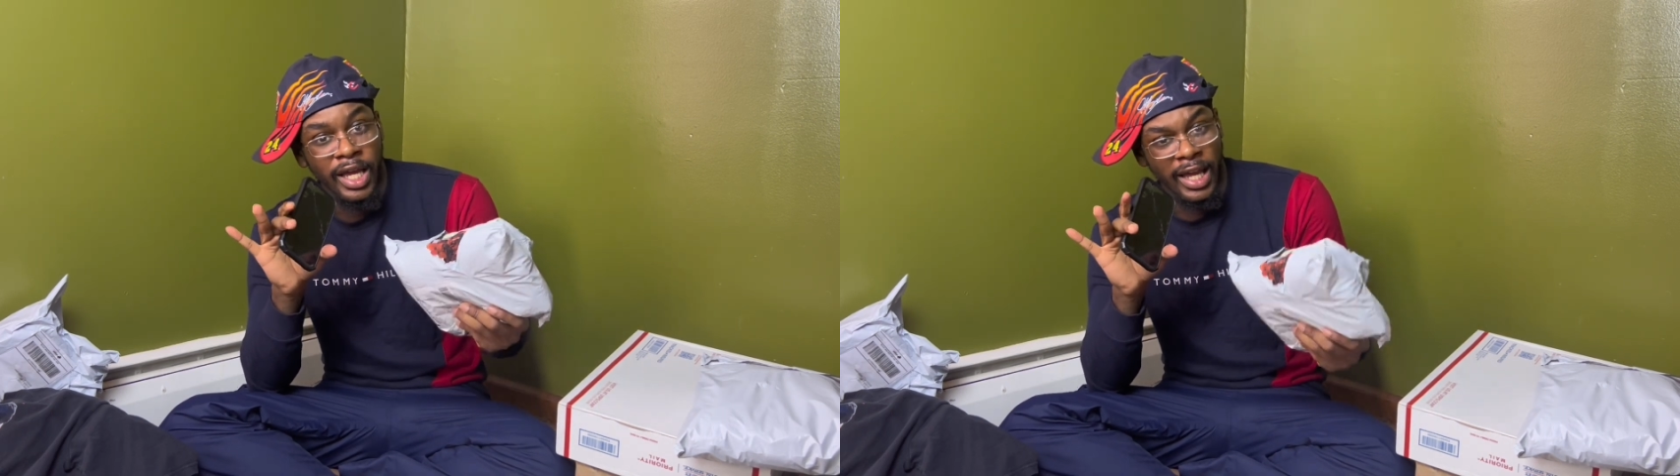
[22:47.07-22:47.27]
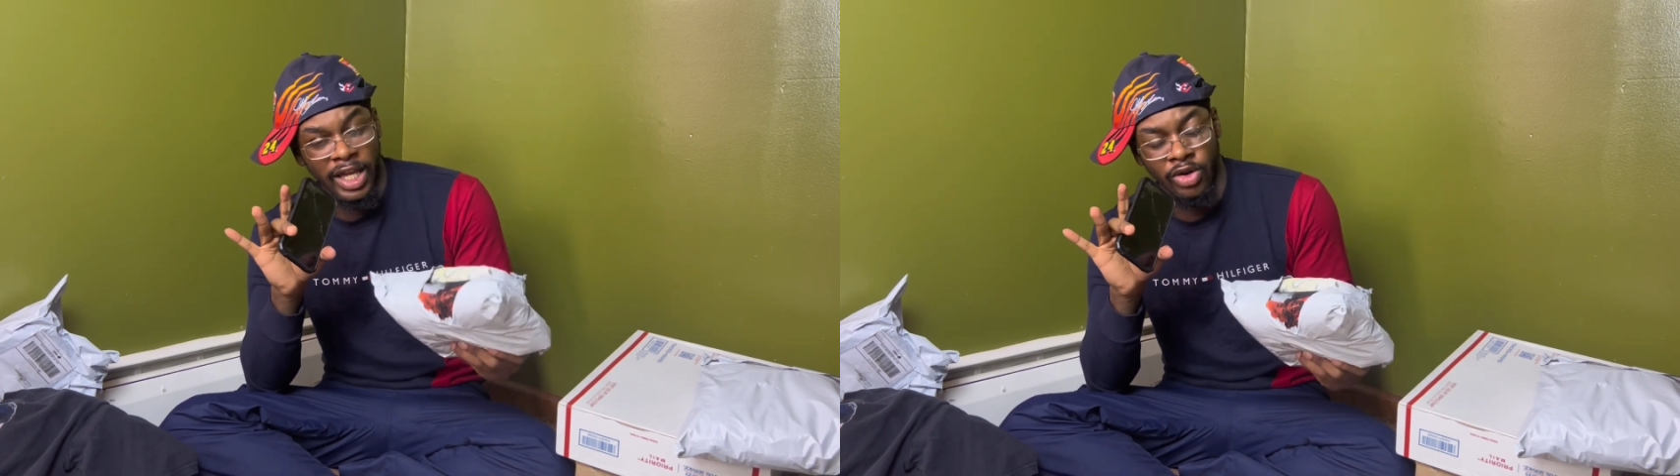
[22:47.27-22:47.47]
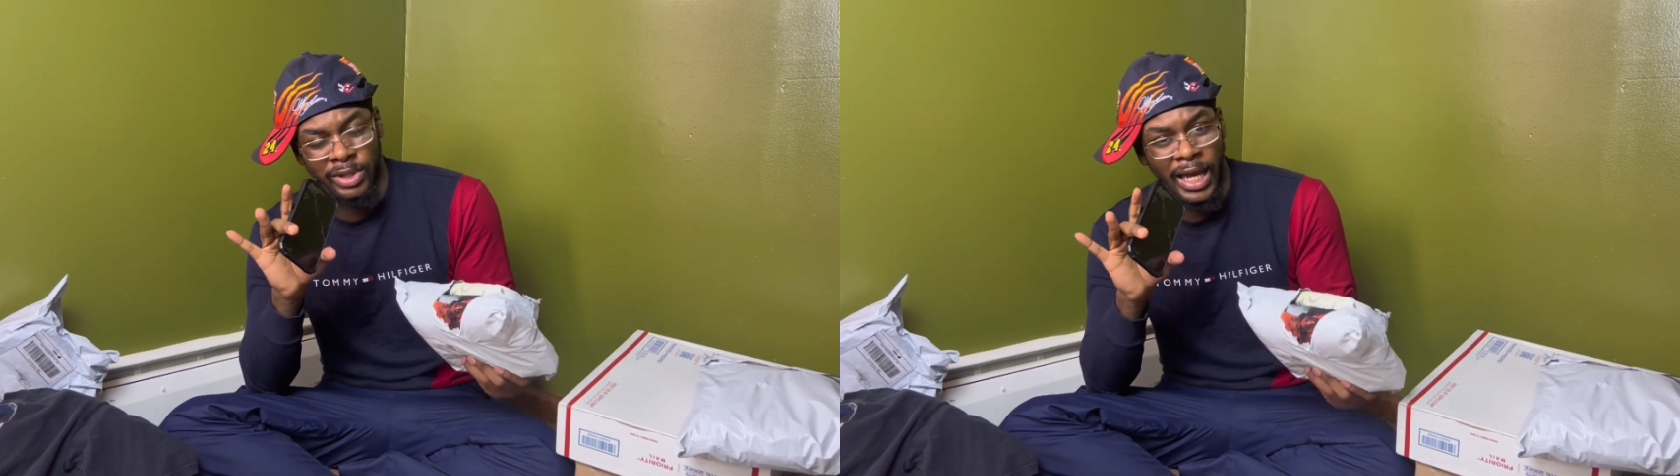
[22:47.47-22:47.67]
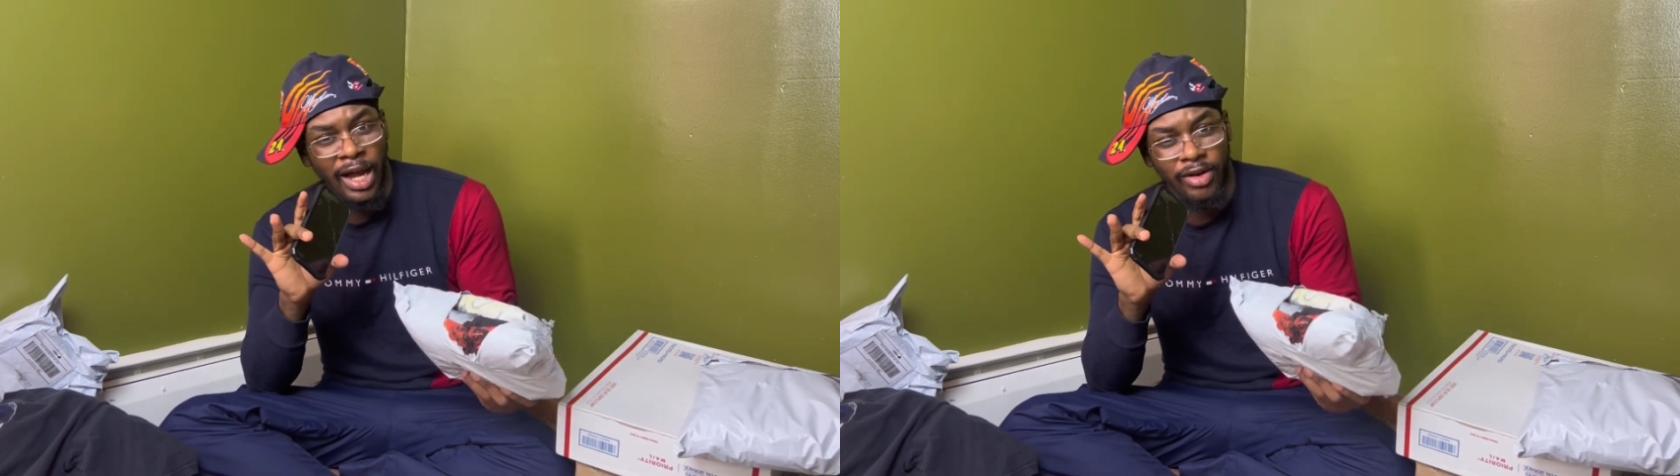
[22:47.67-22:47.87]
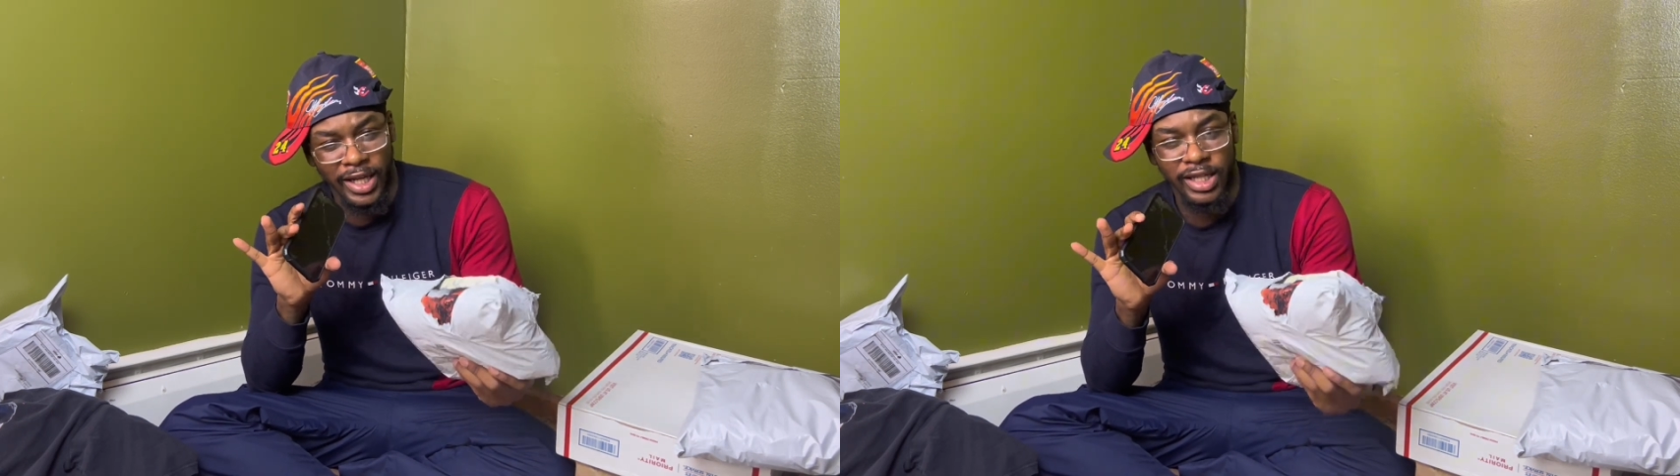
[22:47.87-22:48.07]
in your
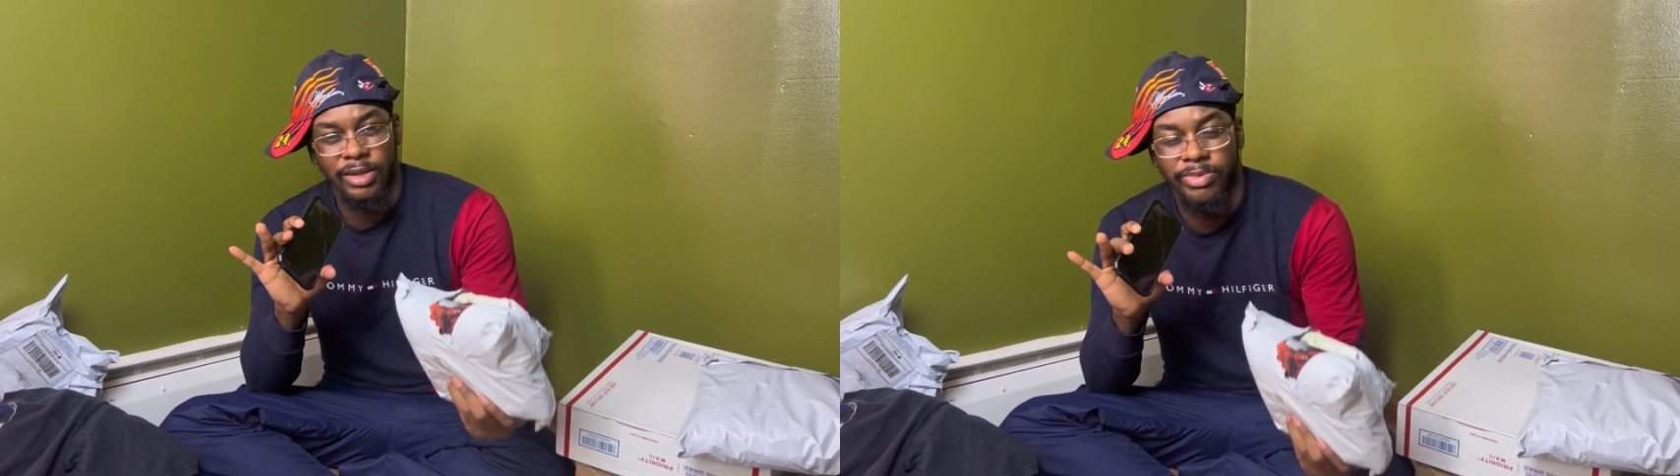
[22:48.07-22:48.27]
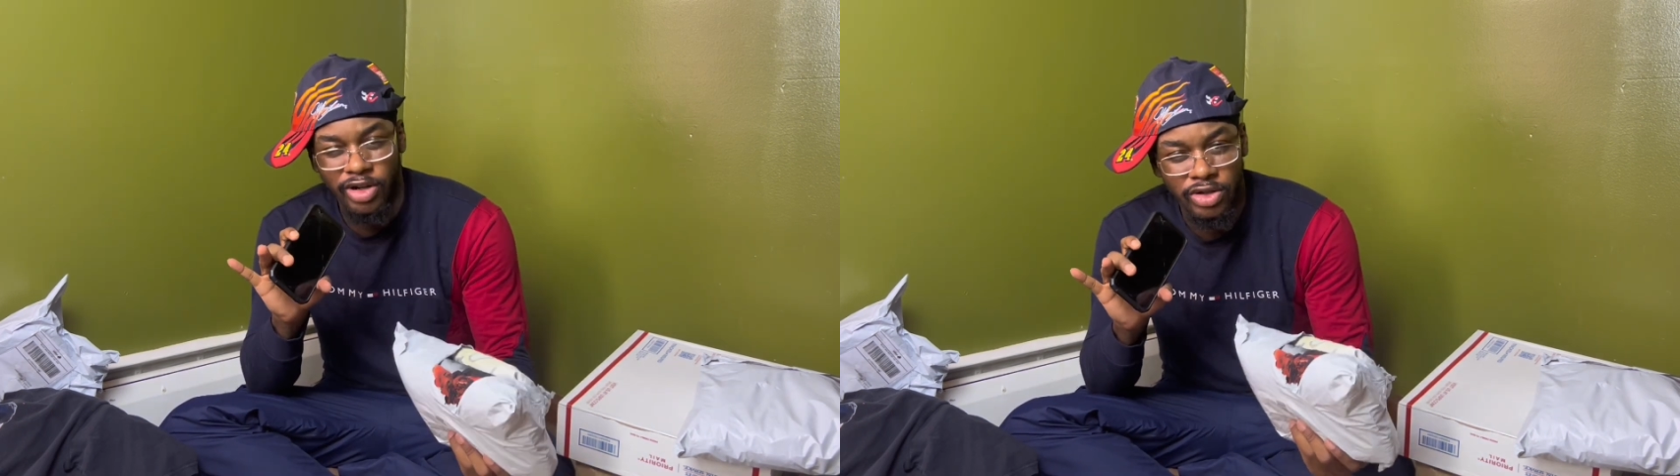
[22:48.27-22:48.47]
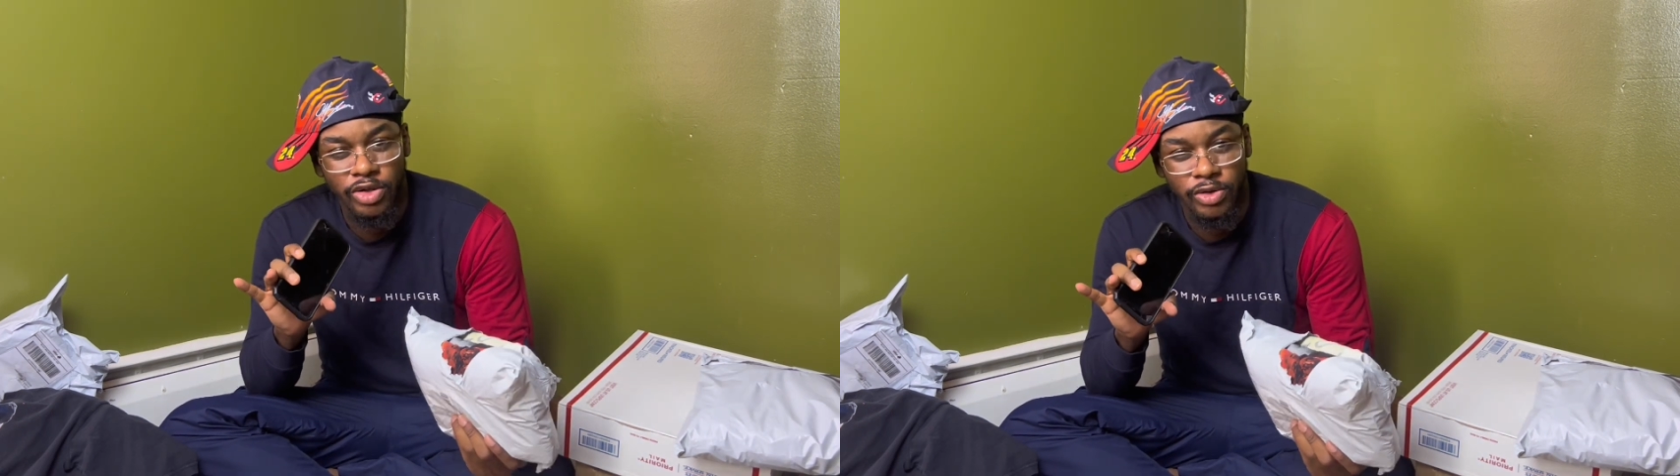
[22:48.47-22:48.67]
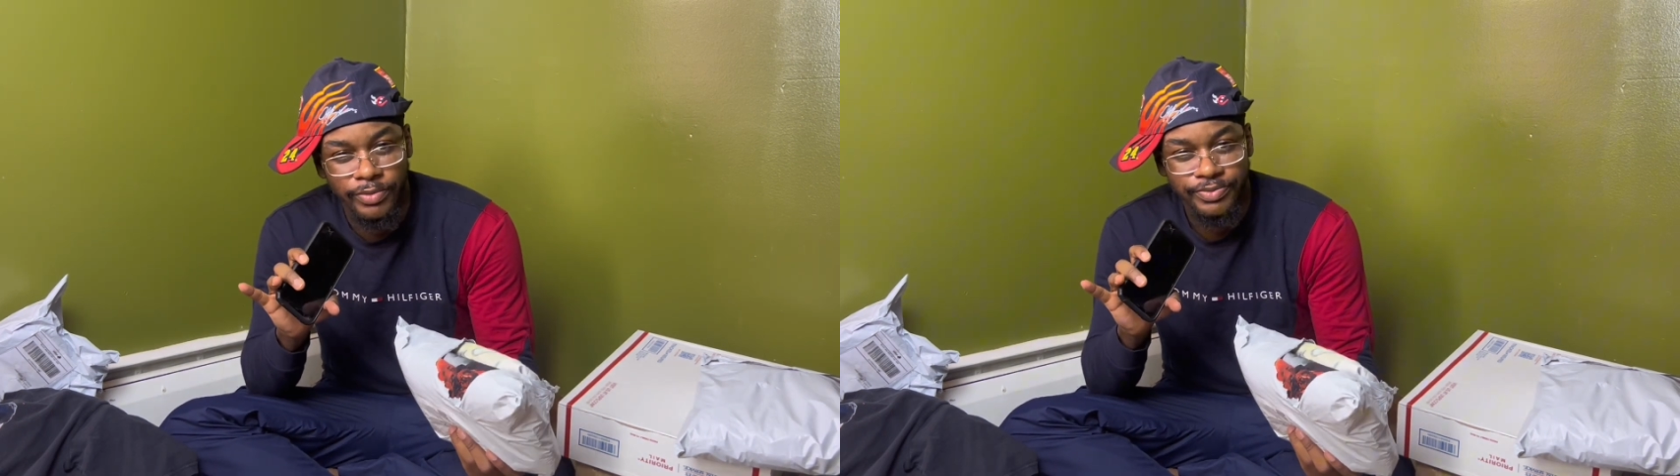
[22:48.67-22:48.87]
town like it's supposed to.